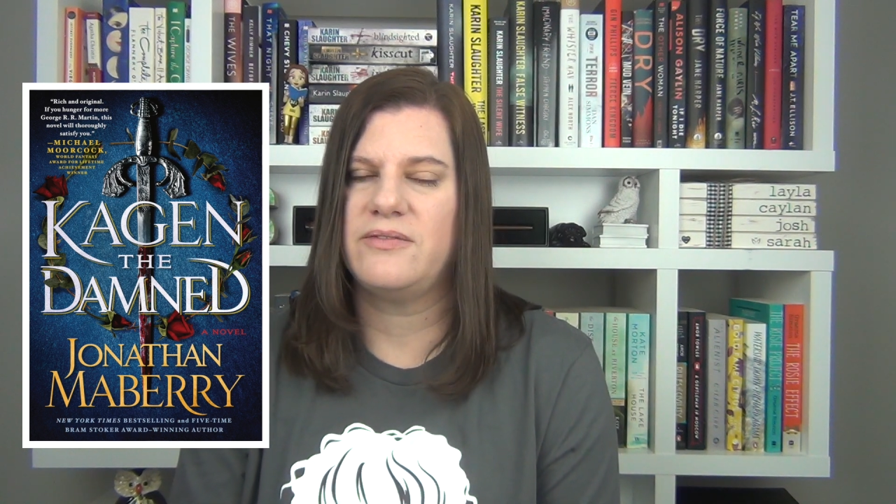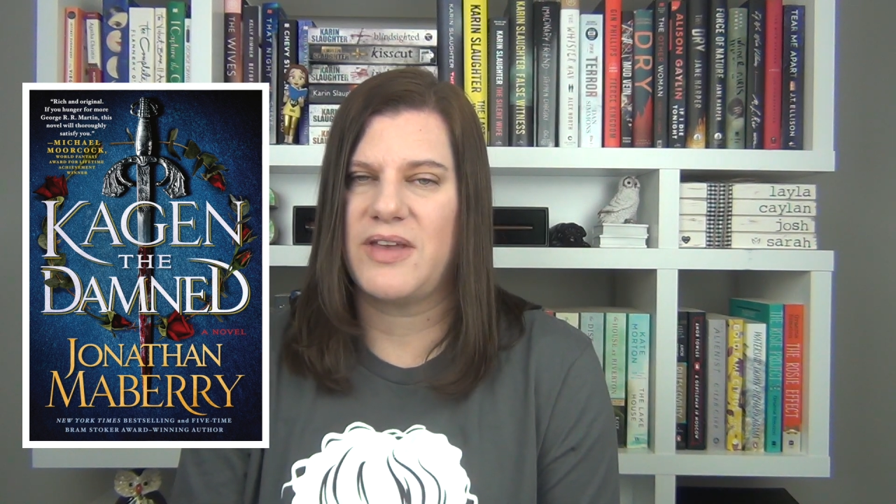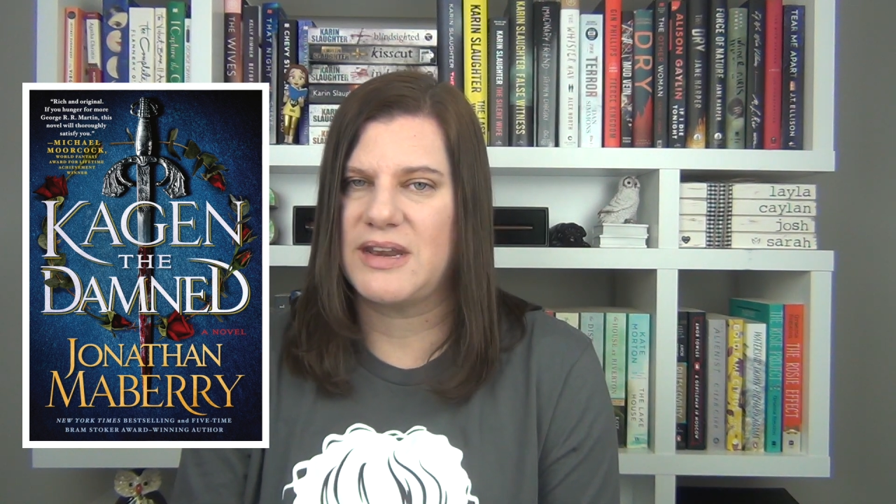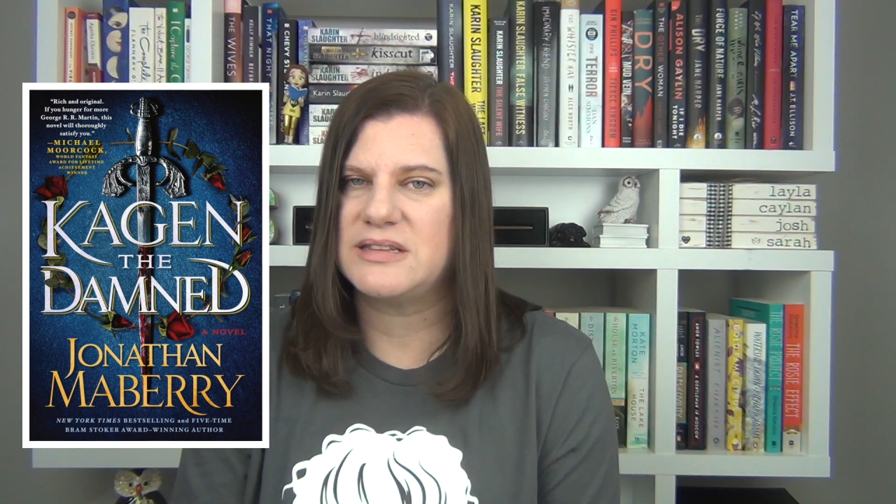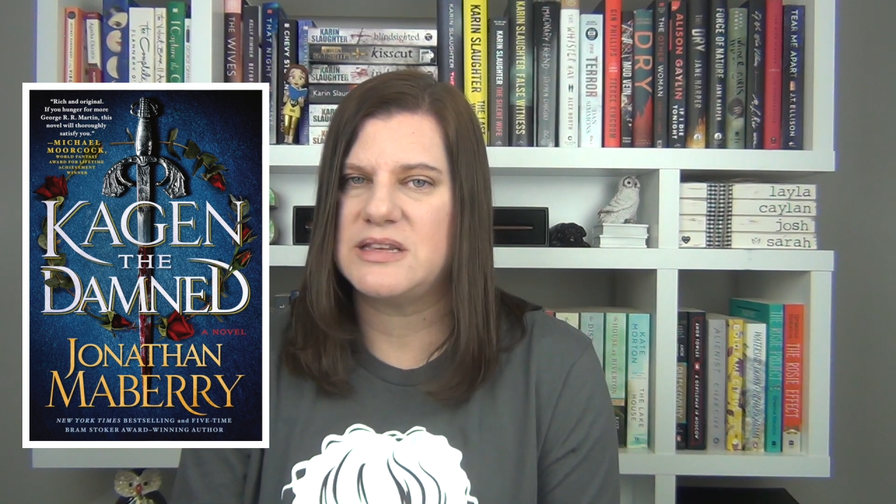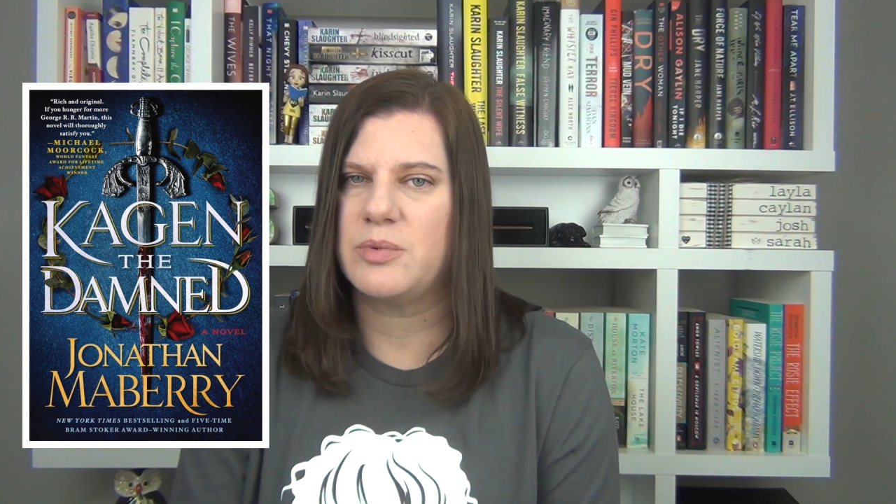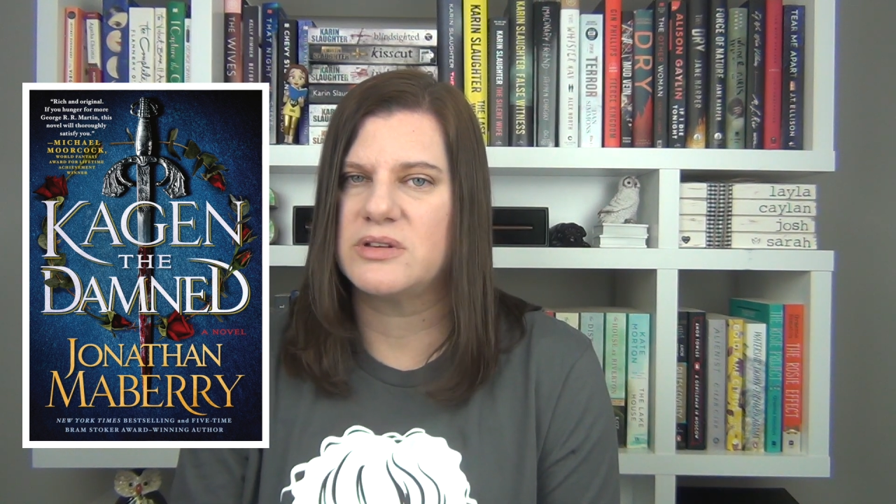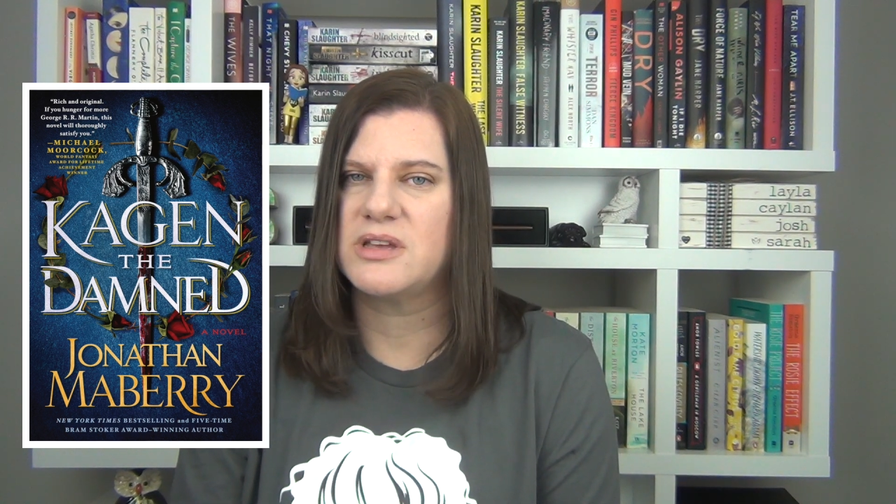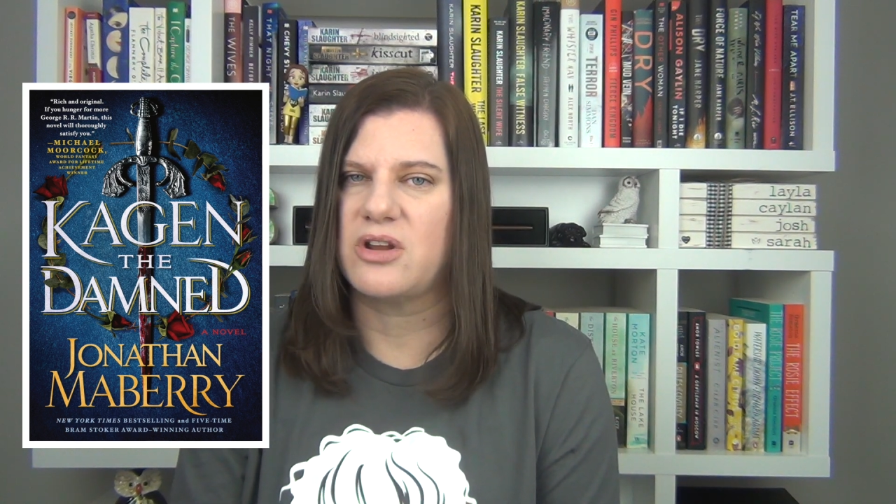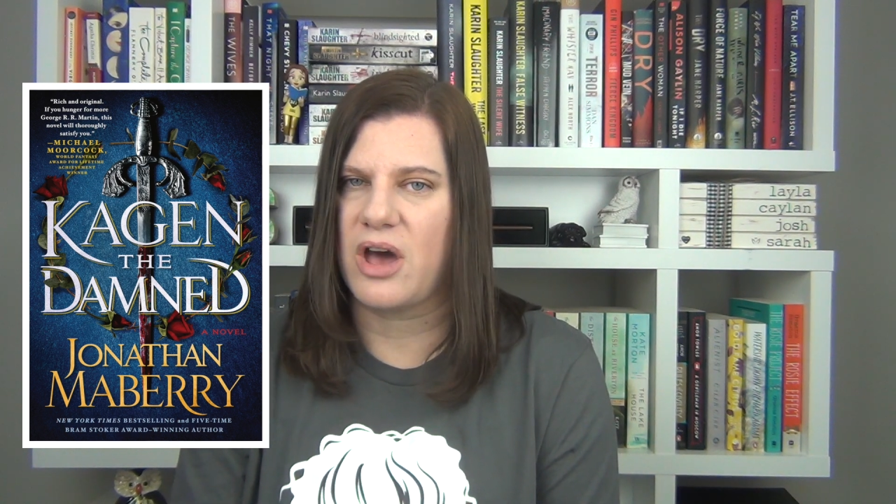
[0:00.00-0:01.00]
fantasy
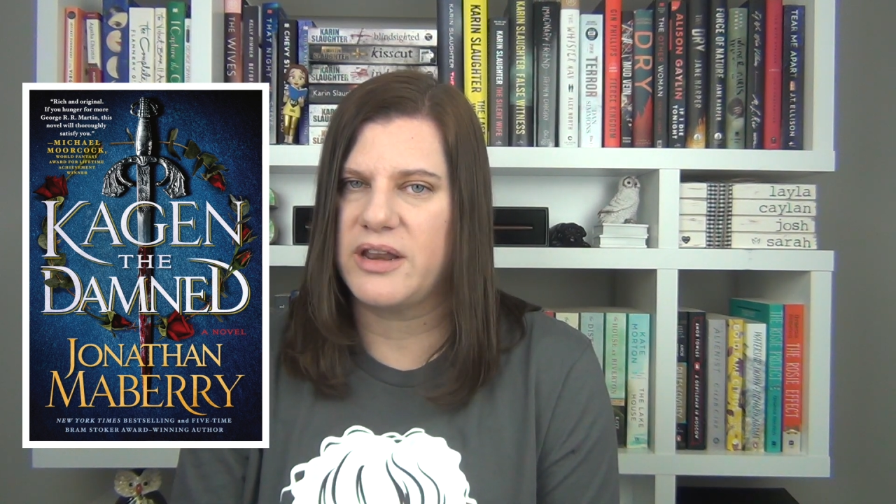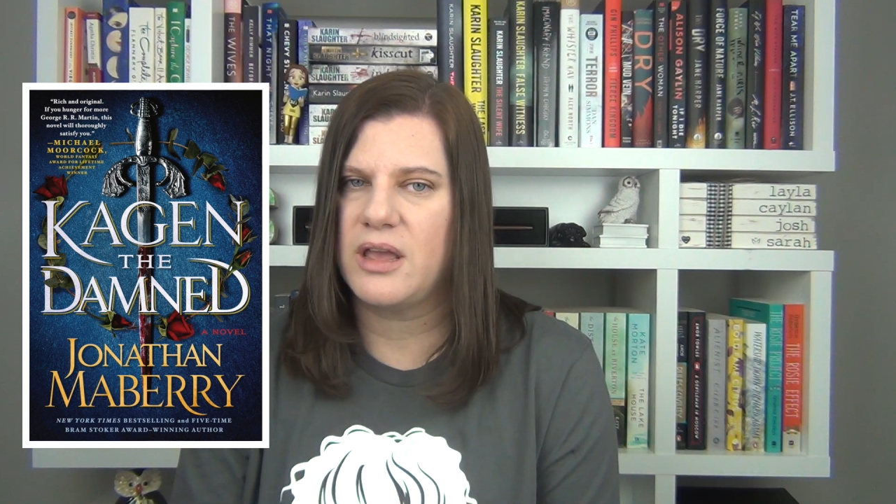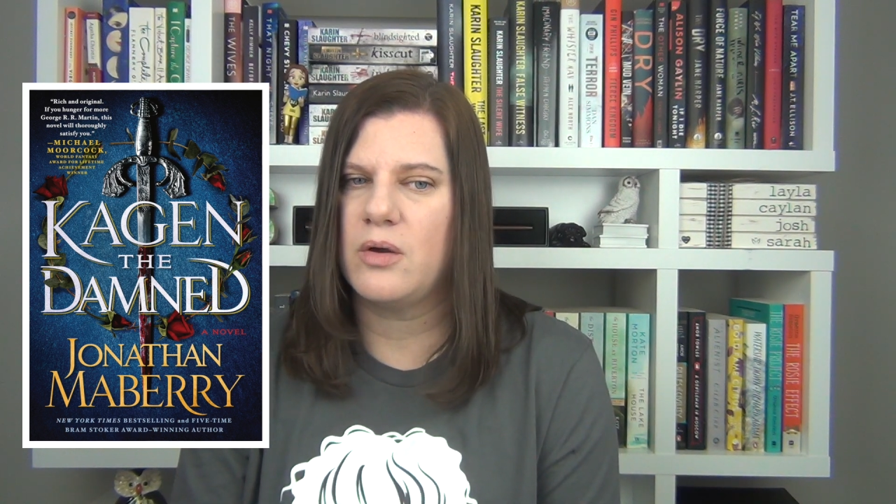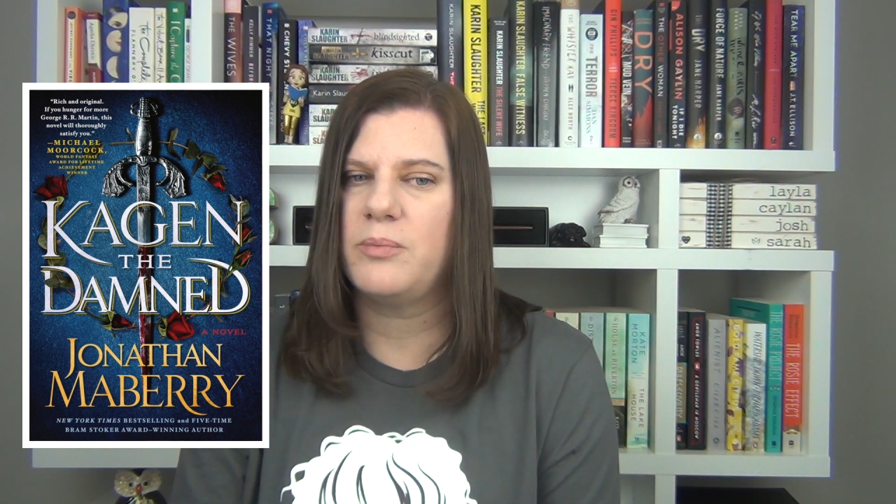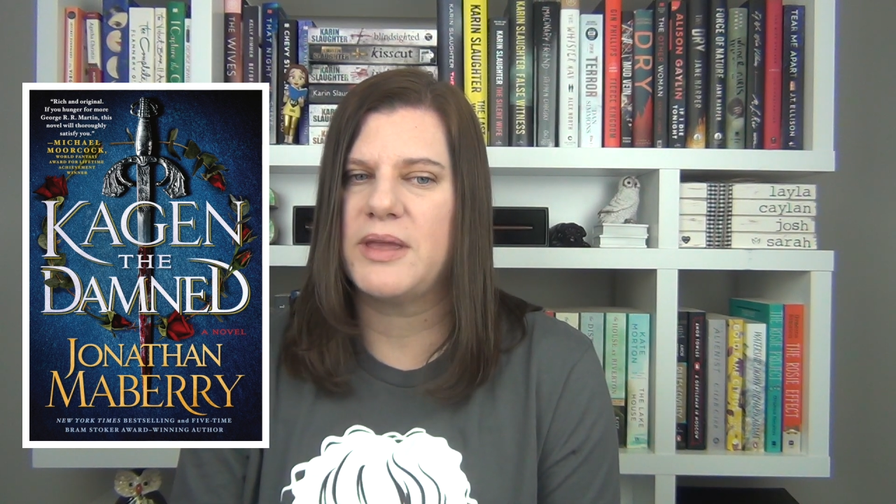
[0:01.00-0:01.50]
books on audio